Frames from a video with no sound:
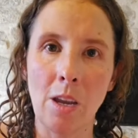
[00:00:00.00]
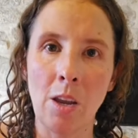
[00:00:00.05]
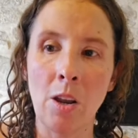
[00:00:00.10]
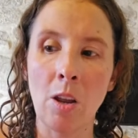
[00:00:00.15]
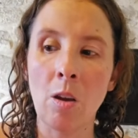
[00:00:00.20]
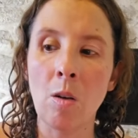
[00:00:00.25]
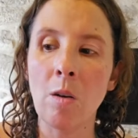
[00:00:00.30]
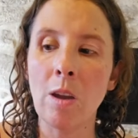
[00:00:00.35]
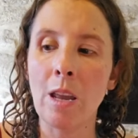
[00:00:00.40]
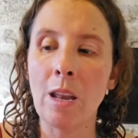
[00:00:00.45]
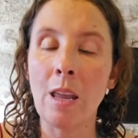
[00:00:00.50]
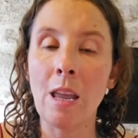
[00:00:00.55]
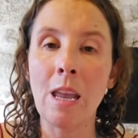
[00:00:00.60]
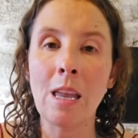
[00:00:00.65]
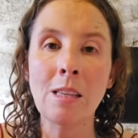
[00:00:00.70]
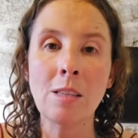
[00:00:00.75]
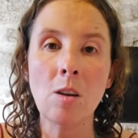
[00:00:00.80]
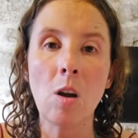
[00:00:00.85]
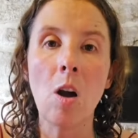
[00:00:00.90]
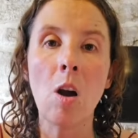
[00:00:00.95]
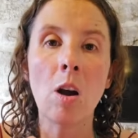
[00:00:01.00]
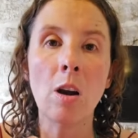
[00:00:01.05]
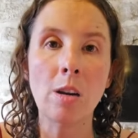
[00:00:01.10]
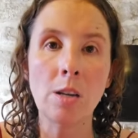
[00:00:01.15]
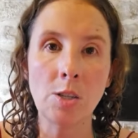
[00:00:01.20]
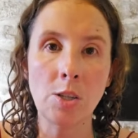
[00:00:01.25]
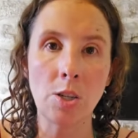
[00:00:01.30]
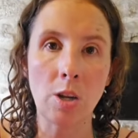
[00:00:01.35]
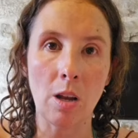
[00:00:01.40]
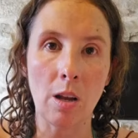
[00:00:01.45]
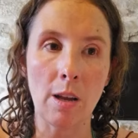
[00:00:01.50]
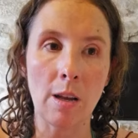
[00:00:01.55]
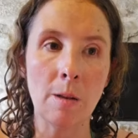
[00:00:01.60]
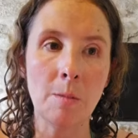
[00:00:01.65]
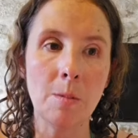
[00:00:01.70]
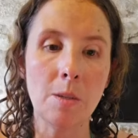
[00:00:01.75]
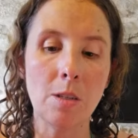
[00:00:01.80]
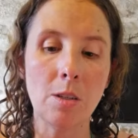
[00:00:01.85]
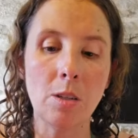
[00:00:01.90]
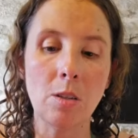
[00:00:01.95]
and it's our
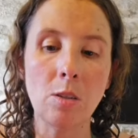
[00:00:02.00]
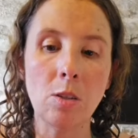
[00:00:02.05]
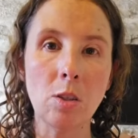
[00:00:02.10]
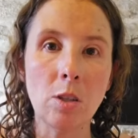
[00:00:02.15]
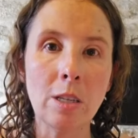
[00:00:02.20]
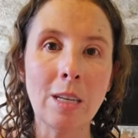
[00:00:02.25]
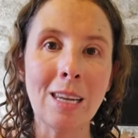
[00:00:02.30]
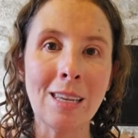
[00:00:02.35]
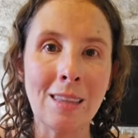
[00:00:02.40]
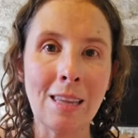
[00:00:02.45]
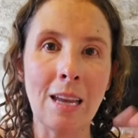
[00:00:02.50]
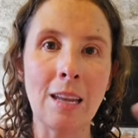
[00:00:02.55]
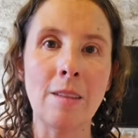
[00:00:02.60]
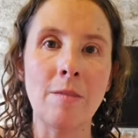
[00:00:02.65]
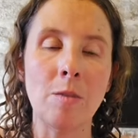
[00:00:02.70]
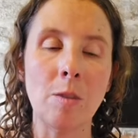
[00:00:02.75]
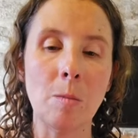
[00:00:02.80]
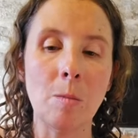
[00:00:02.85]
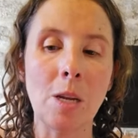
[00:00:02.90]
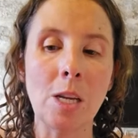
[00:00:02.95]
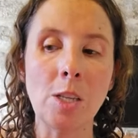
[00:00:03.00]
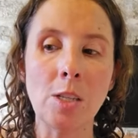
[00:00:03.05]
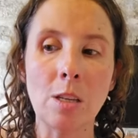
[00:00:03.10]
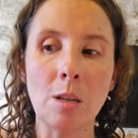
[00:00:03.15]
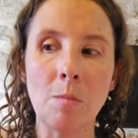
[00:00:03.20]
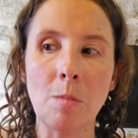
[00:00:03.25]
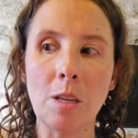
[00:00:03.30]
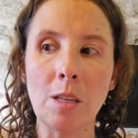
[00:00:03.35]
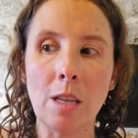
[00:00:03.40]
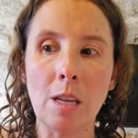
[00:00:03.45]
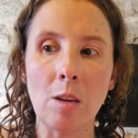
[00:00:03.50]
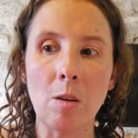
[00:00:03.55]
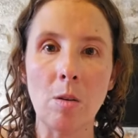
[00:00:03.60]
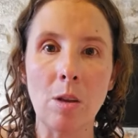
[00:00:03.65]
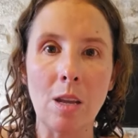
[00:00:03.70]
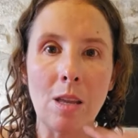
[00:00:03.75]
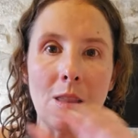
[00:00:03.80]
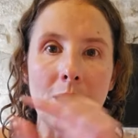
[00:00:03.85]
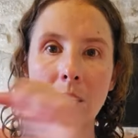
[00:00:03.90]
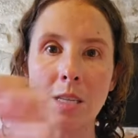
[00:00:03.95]
job to look at that information and be like,
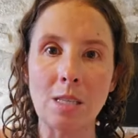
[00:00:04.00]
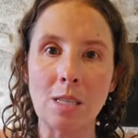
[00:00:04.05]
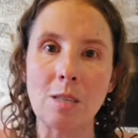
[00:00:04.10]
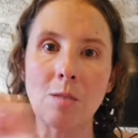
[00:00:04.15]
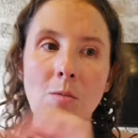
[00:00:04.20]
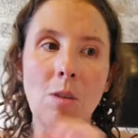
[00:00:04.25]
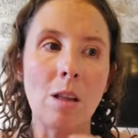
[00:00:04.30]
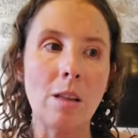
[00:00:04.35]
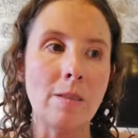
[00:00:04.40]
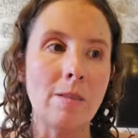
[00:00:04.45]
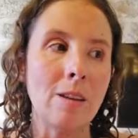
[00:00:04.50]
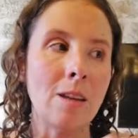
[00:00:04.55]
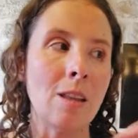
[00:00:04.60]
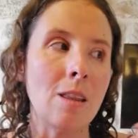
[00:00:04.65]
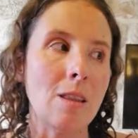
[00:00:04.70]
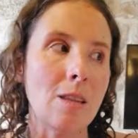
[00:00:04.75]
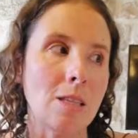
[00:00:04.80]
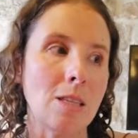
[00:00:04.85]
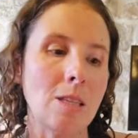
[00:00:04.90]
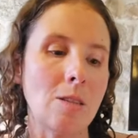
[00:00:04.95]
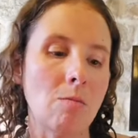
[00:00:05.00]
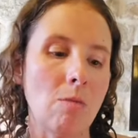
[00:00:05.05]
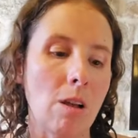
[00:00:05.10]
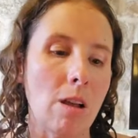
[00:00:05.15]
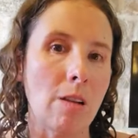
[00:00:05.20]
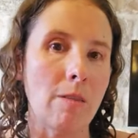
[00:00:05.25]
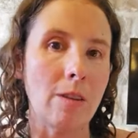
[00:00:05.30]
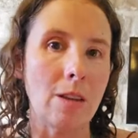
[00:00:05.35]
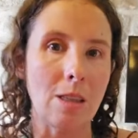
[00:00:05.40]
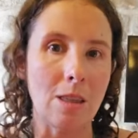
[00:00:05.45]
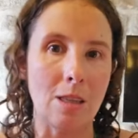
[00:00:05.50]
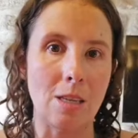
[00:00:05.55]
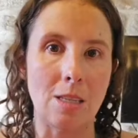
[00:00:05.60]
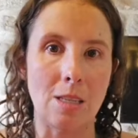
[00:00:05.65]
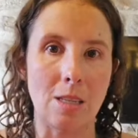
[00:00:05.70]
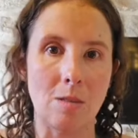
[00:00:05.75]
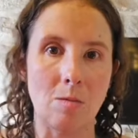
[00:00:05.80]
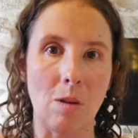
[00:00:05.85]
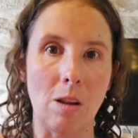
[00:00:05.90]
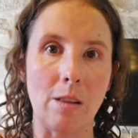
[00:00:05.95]
okay, this is relevant, this is relevant,
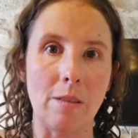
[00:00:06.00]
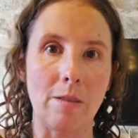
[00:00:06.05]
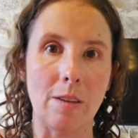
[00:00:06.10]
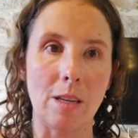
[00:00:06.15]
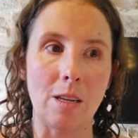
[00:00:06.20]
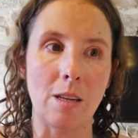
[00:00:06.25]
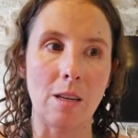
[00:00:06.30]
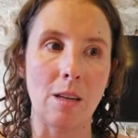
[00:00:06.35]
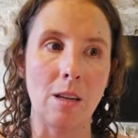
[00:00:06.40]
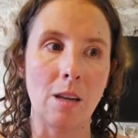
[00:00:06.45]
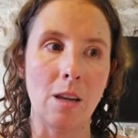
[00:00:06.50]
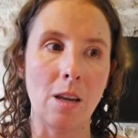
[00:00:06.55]
this is relevant,